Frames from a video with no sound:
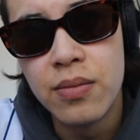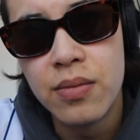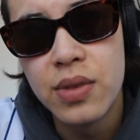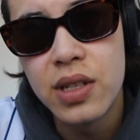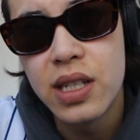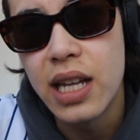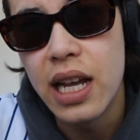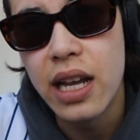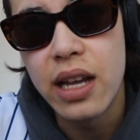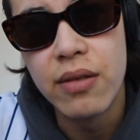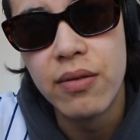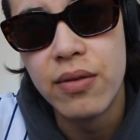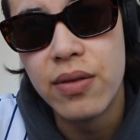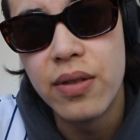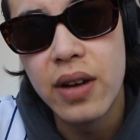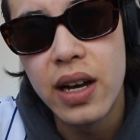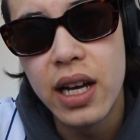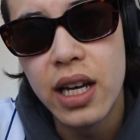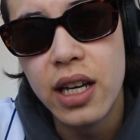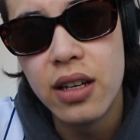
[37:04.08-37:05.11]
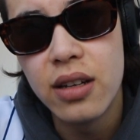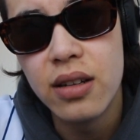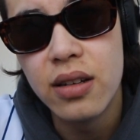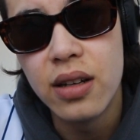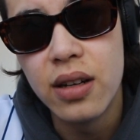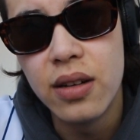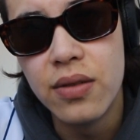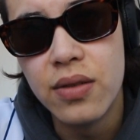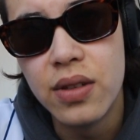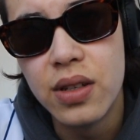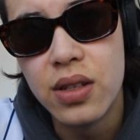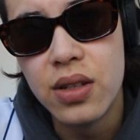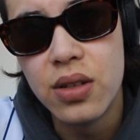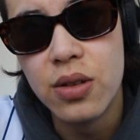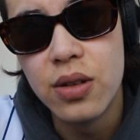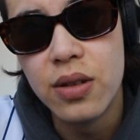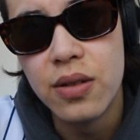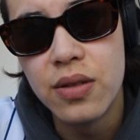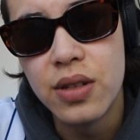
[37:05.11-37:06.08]
Second fight of his
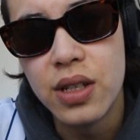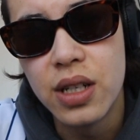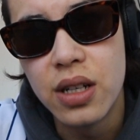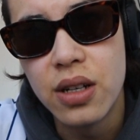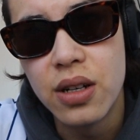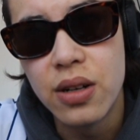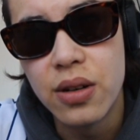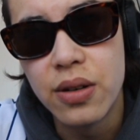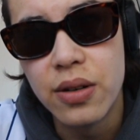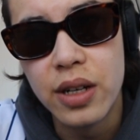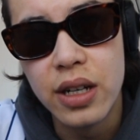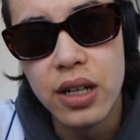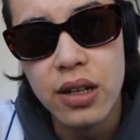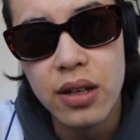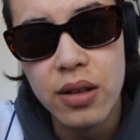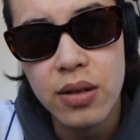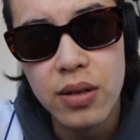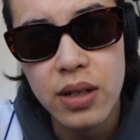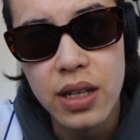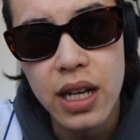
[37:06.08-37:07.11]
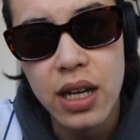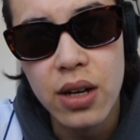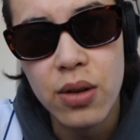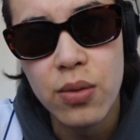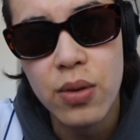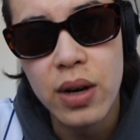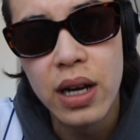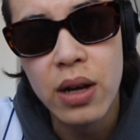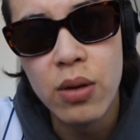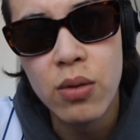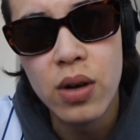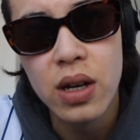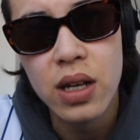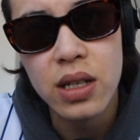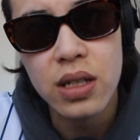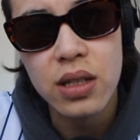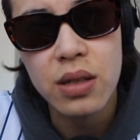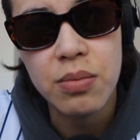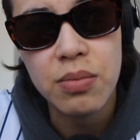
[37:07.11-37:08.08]
UFC career, Dana White
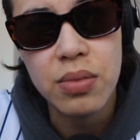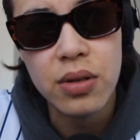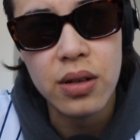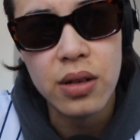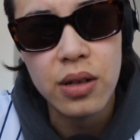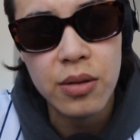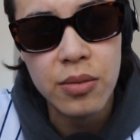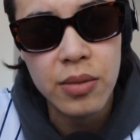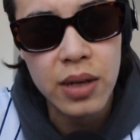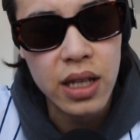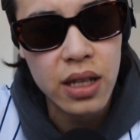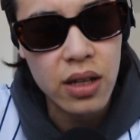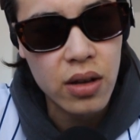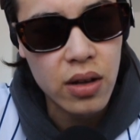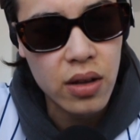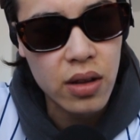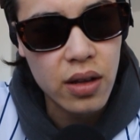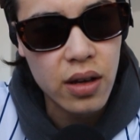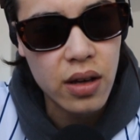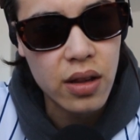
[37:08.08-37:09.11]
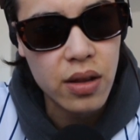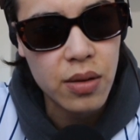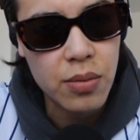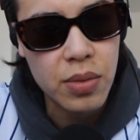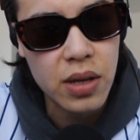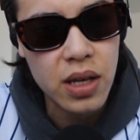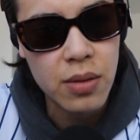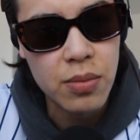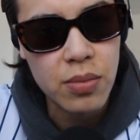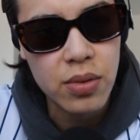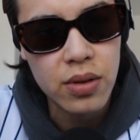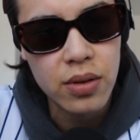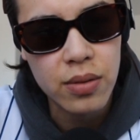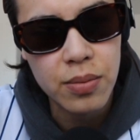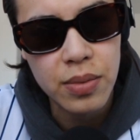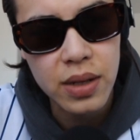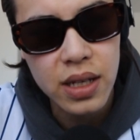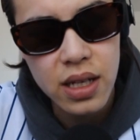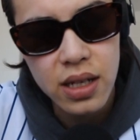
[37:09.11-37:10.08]
wants to put him and all the other
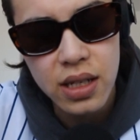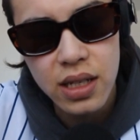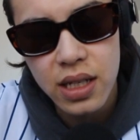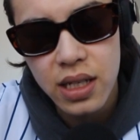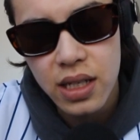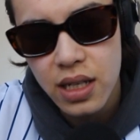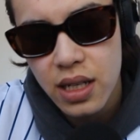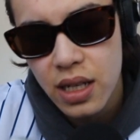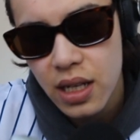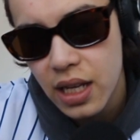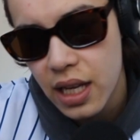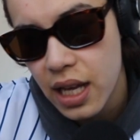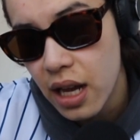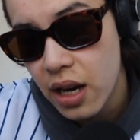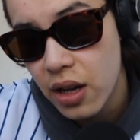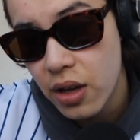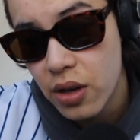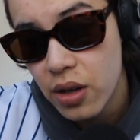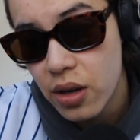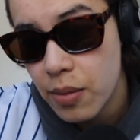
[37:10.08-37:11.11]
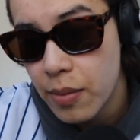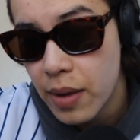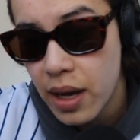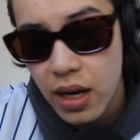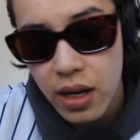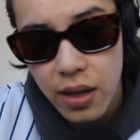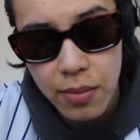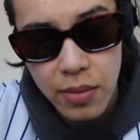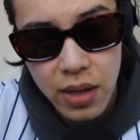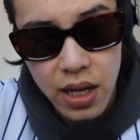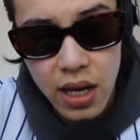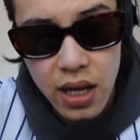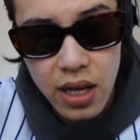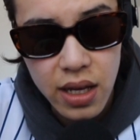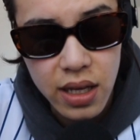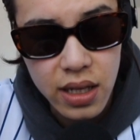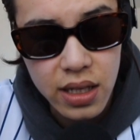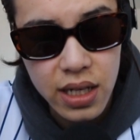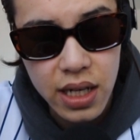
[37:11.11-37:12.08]
people because it's going to get a good amount of
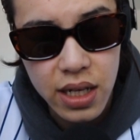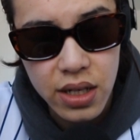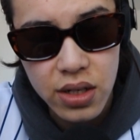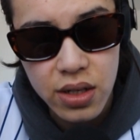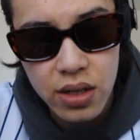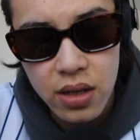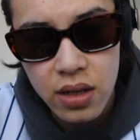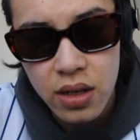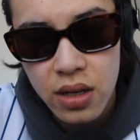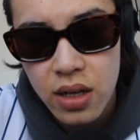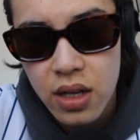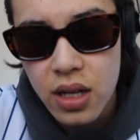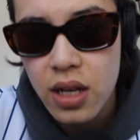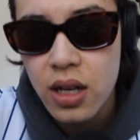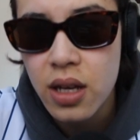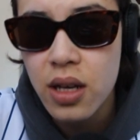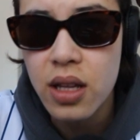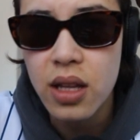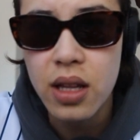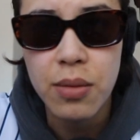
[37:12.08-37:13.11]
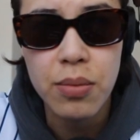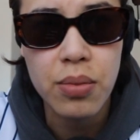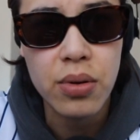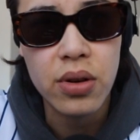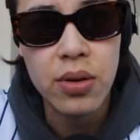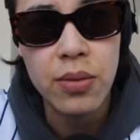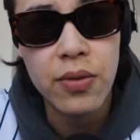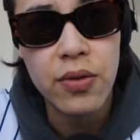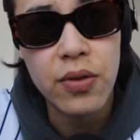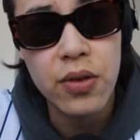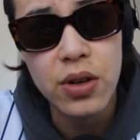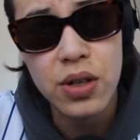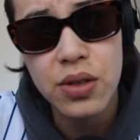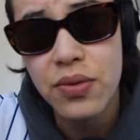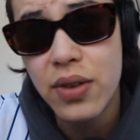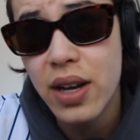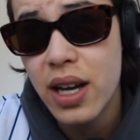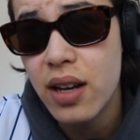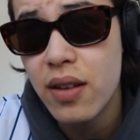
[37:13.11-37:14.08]
media attention. They put him
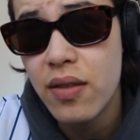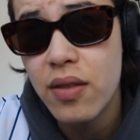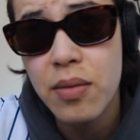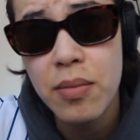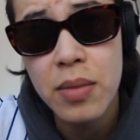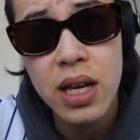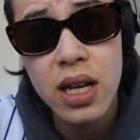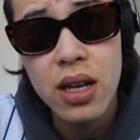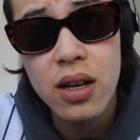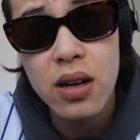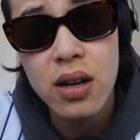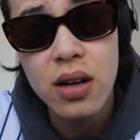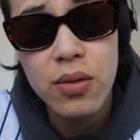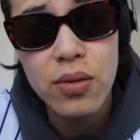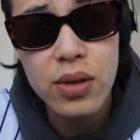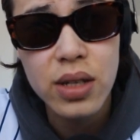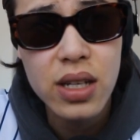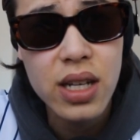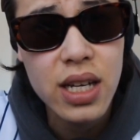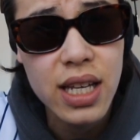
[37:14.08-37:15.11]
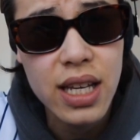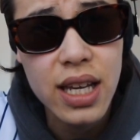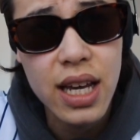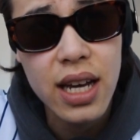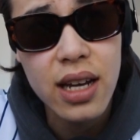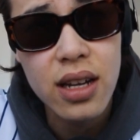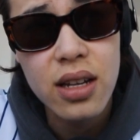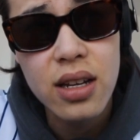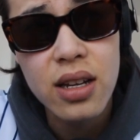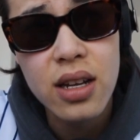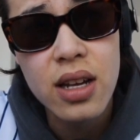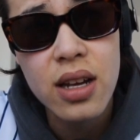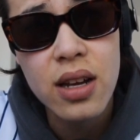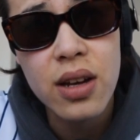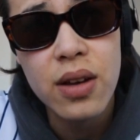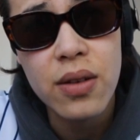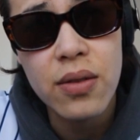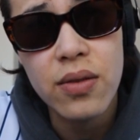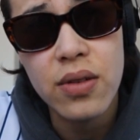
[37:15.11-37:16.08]
first fight of the main card, which I get,
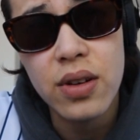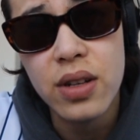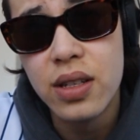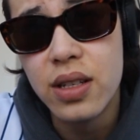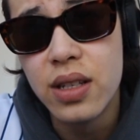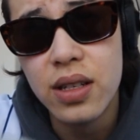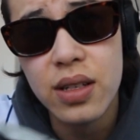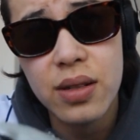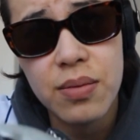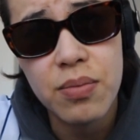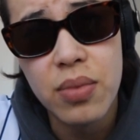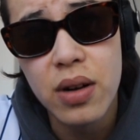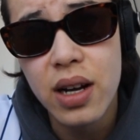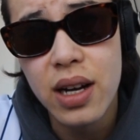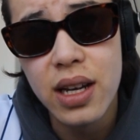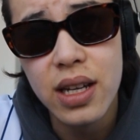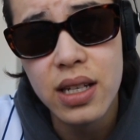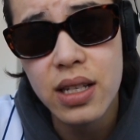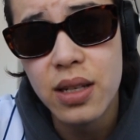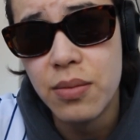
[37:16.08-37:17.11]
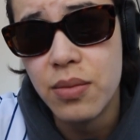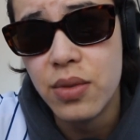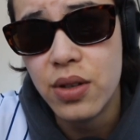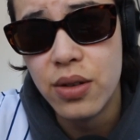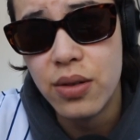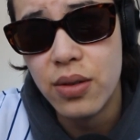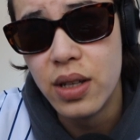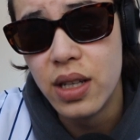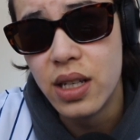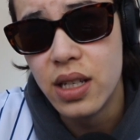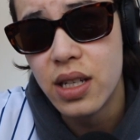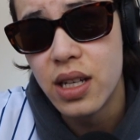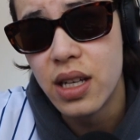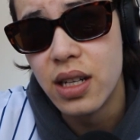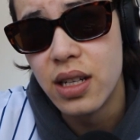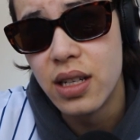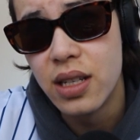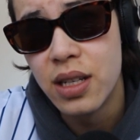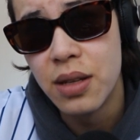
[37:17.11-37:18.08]
versus probably some dude he's
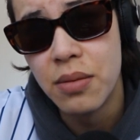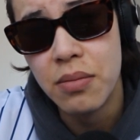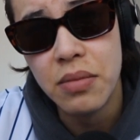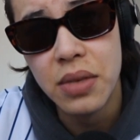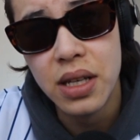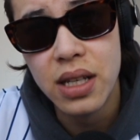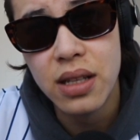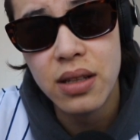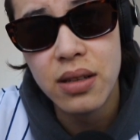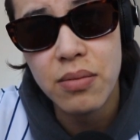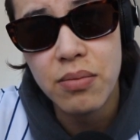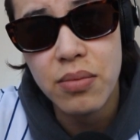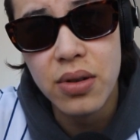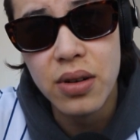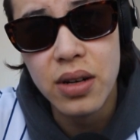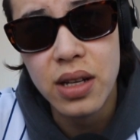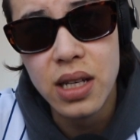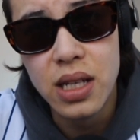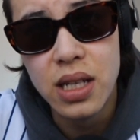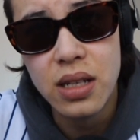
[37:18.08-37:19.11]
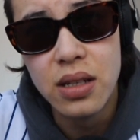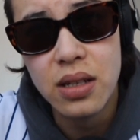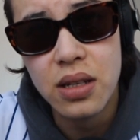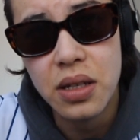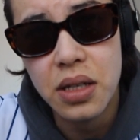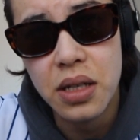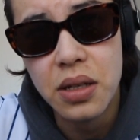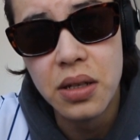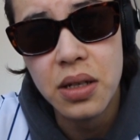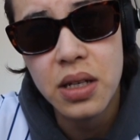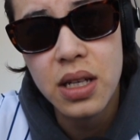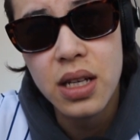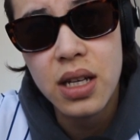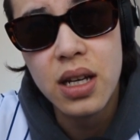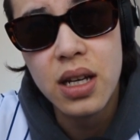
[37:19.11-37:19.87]
going to submit pretty easily.